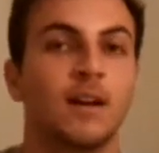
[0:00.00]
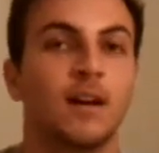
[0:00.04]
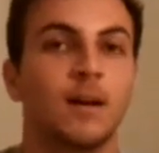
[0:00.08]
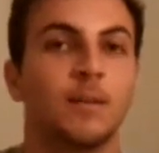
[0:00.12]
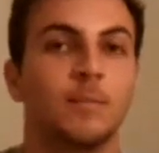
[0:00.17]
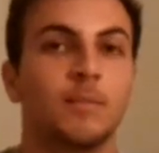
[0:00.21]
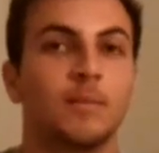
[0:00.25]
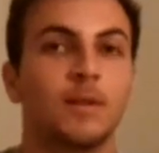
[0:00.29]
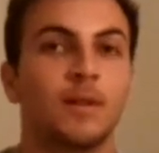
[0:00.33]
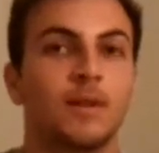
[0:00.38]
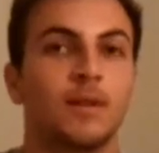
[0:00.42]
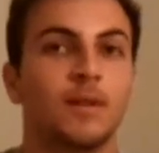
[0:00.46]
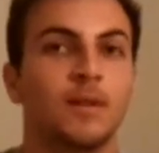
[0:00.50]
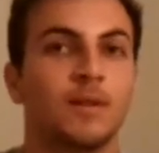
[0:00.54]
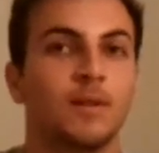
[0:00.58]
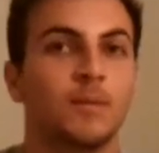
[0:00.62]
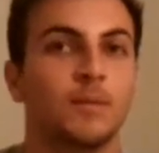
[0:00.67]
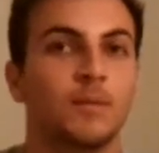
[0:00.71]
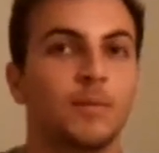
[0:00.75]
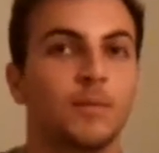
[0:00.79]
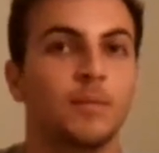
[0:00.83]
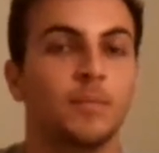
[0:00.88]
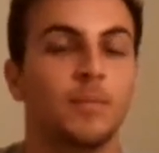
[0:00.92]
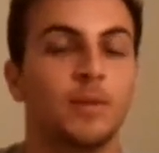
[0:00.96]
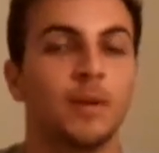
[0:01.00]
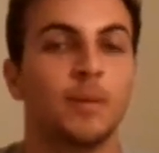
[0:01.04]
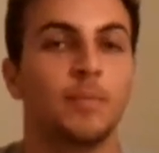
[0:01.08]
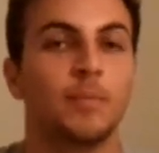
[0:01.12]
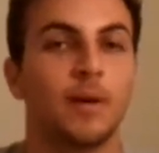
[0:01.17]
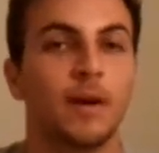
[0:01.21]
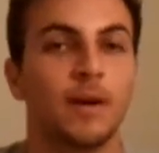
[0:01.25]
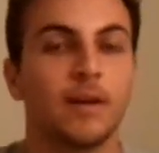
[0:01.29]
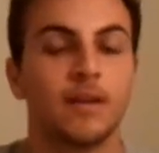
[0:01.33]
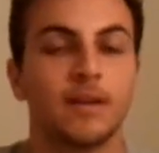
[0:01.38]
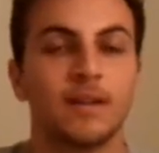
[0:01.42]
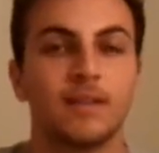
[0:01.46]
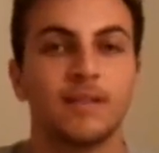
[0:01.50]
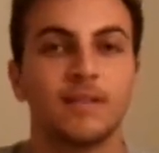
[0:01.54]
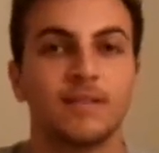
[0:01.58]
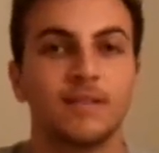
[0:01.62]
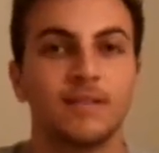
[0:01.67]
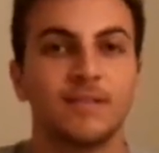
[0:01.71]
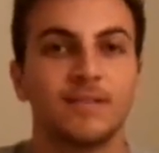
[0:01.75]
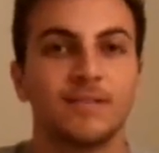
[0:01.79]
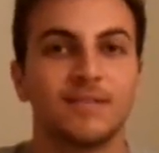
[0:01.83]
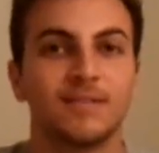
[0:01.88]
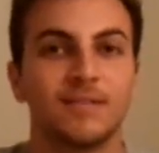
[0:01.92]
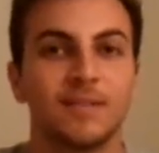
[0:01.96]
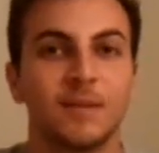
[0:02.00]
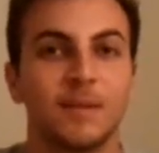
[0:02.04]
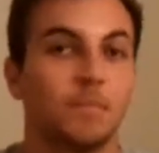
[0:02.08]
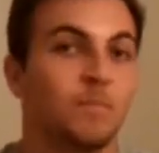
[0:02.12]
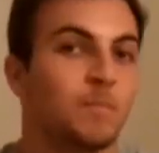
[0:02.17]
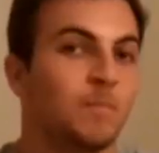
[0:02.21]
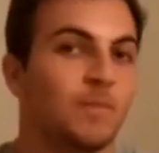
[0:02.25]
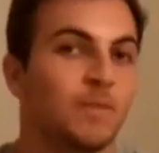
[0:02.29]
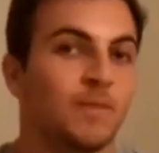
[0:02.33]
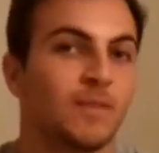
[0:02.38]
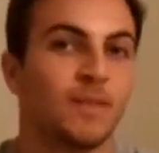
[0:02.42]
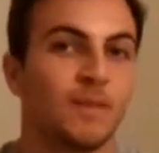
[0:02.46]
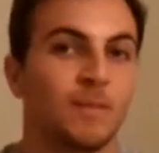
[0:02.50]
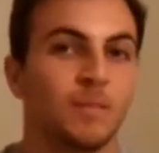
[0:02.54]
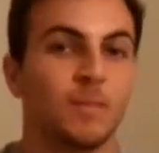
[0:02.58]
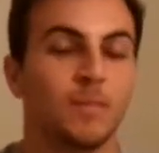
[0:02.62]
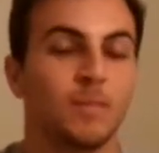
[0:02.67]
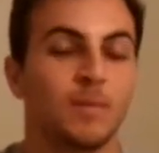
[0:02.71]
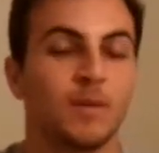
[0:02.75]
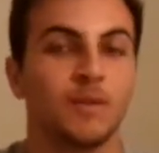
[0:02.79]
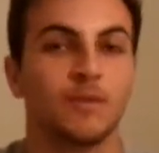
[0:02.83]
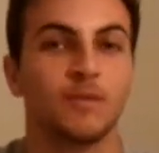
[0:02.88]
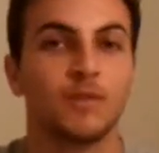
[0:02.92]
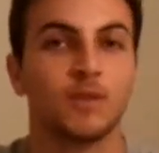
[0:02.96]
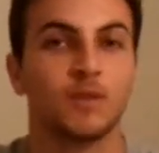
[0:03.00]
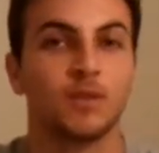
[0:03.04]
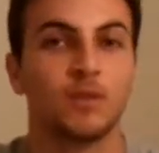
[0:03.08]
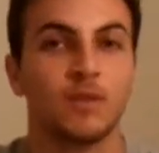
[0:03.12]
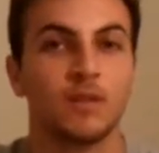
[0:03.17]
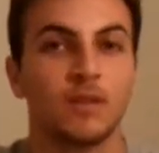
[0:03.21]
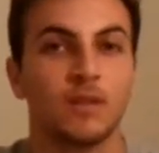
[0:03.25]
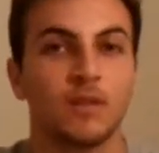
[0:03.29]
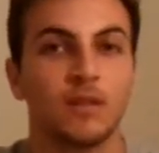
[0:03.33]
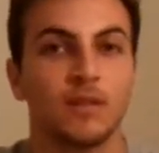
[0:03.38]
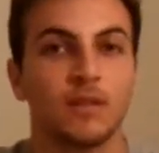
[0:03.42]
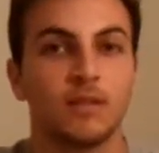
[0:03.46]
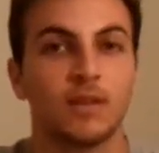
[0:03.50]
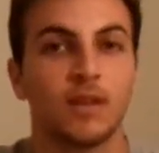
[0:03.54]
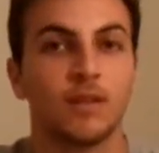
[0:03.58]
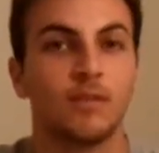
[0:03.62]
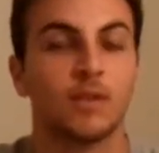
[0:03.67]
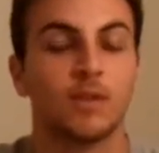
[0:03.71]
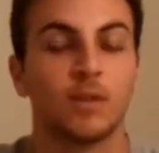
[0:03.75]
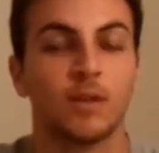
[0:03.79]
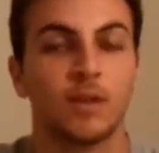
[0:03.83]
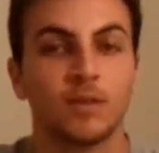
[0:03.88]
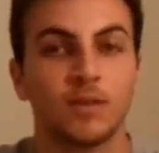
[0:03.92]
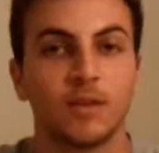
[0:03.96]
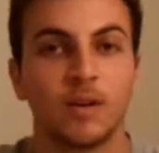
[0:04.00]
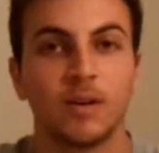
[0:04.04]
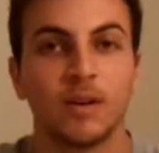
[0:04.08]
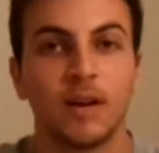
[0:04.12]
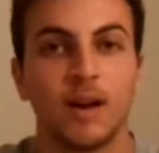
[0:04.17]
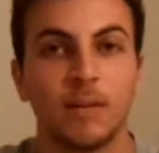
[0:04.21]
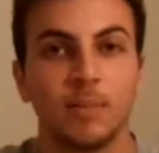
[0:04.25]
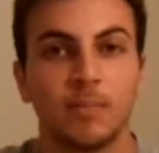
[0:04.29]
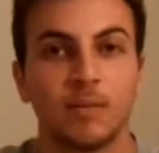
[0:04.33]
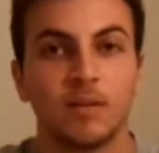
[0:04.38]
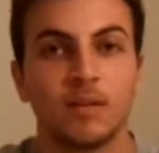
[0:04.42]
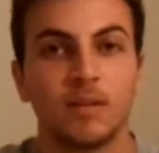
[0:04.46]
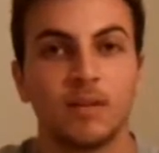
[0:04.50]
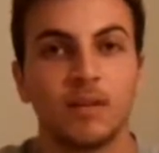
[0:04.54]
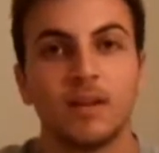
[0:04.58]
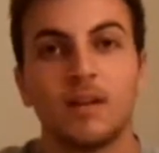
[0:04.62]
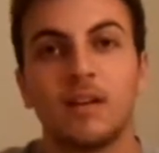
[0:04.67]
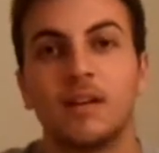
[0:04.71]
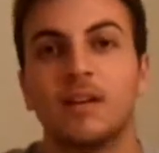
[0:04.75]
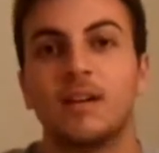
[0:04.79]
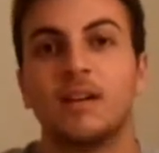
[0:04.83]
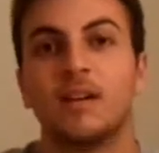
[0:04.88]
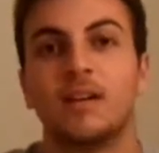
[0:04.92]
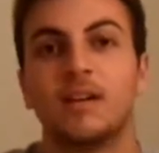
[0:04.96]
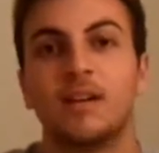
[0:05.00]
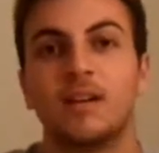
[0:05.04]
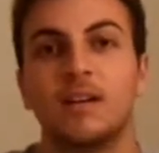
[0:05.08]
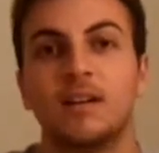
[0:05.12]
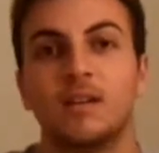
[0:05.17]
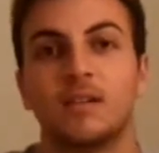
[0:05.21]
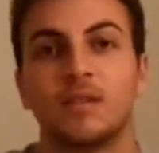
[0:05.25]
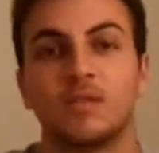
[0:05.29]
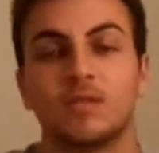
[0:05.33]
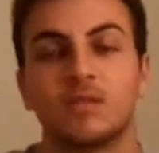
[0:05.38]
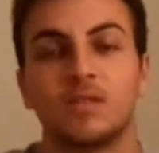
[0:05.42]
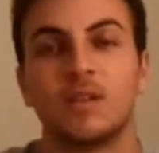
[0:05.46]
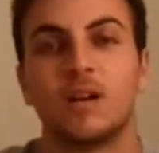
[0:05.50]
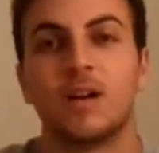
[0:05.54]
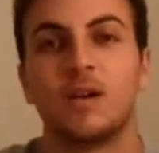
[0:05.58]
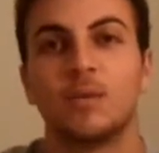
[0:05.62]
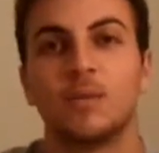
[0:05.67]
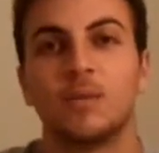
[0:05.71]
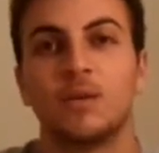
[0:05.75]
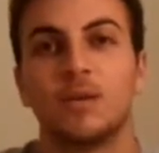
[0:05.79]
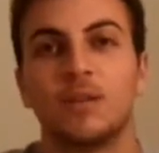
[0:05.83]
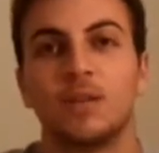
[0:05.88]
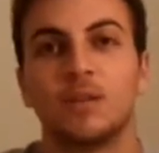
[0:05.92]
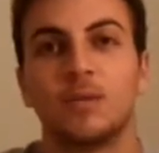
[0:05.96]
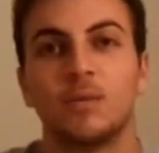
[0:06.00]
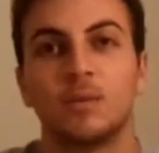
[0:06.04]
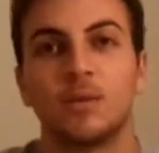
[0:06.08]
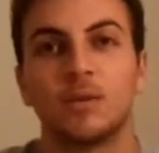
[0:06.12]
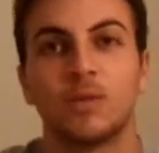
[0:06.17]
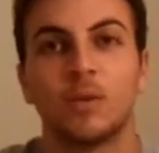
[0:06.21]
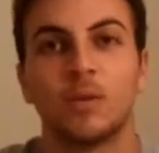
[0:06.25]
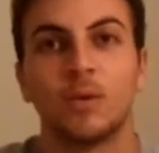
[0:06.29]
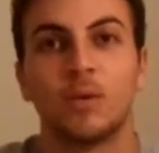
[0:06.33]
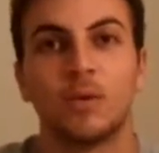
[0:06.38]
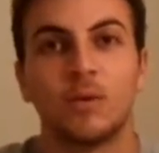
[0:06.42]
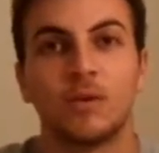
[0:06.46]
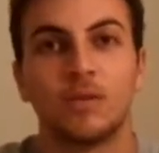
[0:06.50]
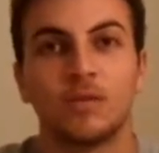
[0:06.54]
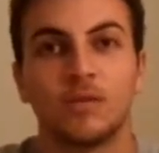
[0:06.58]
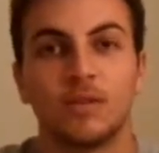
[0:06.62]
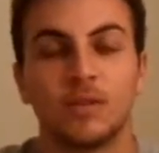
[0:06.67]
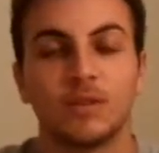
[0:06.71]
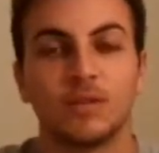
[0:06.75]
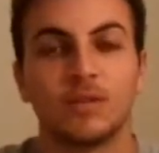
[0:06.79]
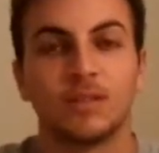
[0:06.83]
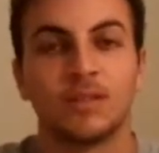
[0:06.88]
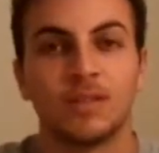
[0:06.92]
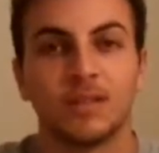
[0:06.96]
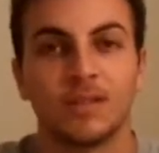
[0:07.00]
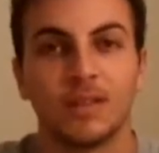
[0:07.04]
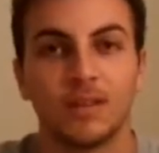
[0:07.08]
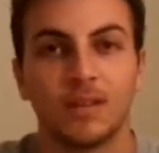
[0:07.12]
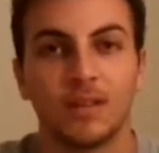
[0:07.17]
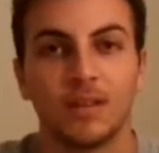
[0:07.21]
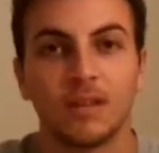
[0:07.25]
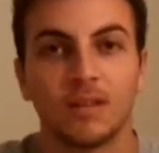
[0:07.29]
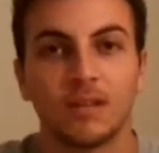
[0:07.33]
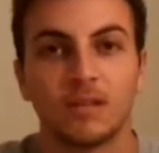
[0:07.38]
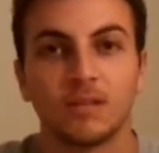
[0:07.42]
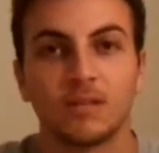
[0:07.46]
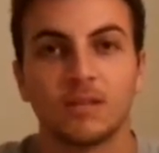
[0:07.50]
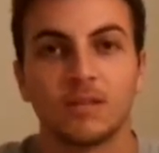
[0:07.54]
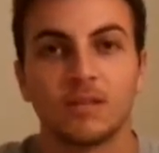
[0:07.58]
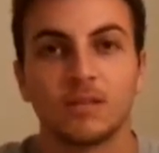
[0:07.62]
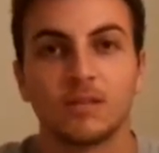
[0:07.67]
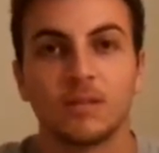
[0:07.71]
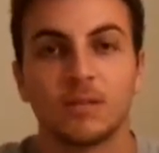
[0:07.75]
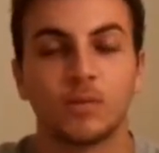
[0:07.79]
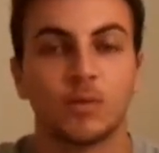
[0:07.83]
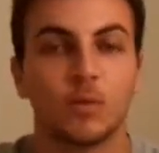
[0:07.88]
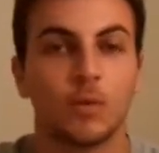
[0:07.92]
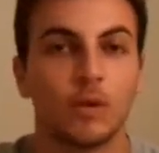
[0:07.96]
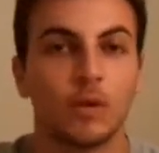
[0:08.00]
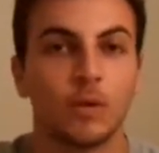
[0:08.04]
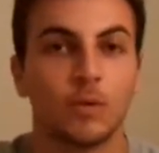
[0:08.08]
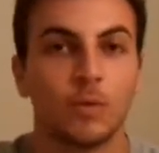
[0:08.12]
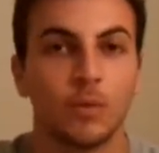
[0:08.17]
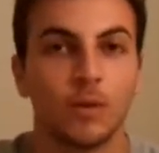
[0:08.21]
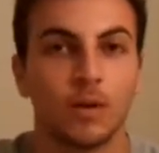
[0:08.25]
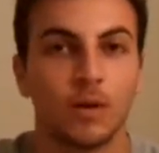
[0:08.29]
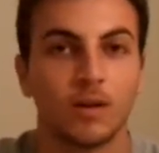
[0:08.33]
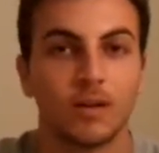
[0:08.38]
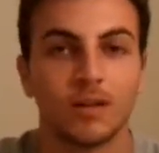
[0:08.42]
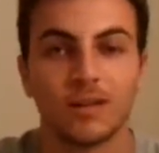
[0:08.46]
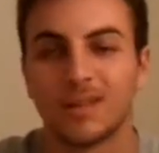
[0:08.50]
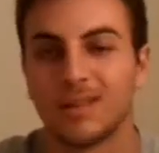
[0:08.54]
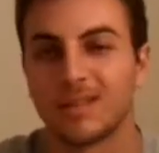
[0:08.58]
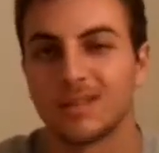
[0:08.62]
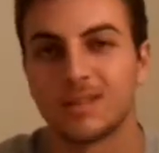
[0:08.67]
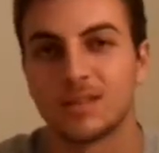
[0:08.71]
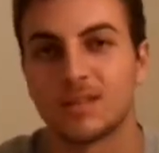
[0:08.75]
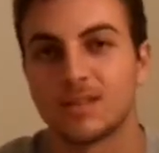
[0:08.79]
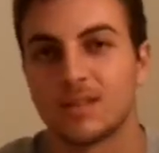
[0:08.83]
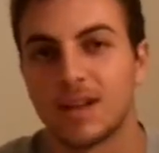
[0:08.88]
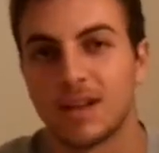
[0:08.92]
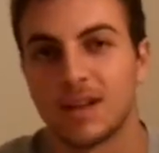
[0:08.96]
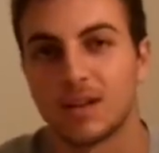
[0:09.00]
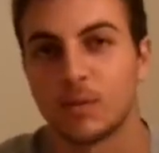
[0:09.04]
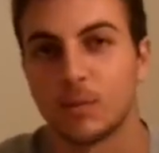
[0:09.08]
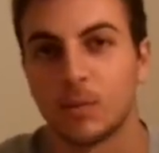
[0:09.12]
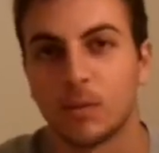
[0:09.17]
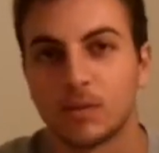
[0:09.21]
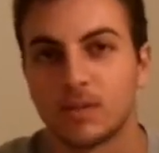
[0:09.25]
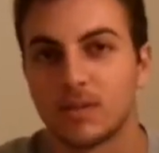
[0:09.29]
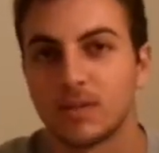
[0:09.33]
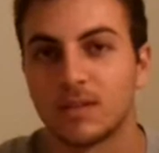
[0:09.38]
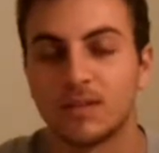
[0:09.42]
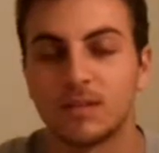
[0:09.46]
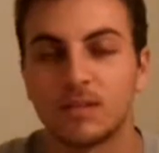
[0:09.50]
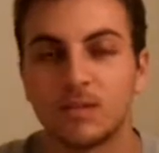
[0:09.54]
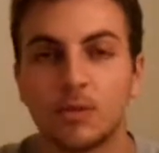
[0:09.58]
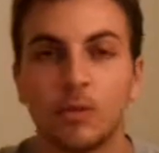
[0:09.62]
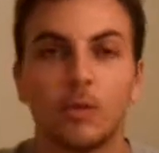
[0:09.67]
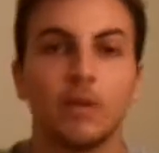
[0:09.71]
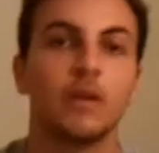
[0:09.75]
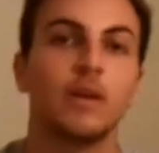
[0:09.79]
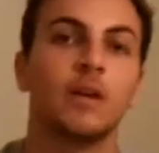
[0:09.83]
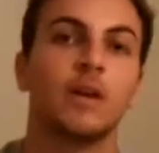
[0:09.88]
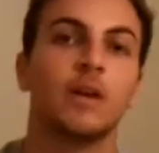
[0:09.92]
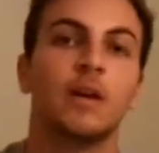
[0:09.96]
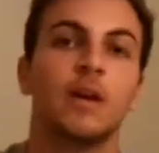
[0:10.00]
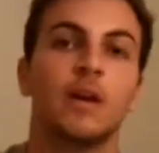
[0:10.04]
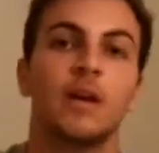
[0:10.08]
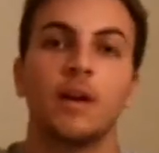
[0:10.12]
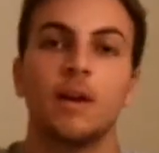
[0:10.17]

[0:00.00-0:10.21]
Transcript: I'm be a Pike. I'm gonna be in a fraternity. Never thought that would happen. Was not really with the whole fraternity thing since I'm 21 and I just kind of wasn't into it.